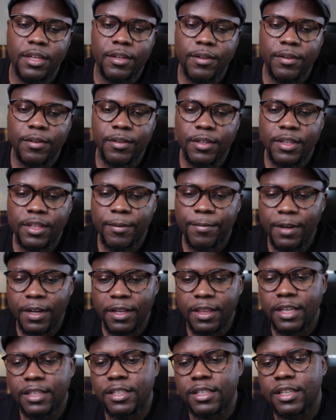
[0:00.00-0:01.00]
The fact
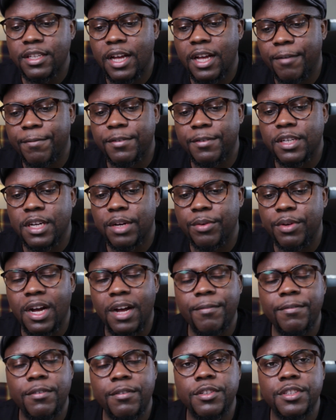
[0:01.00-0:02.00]
that in Africa we
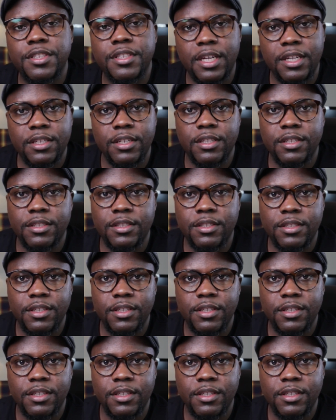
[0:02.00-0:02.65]
have no standards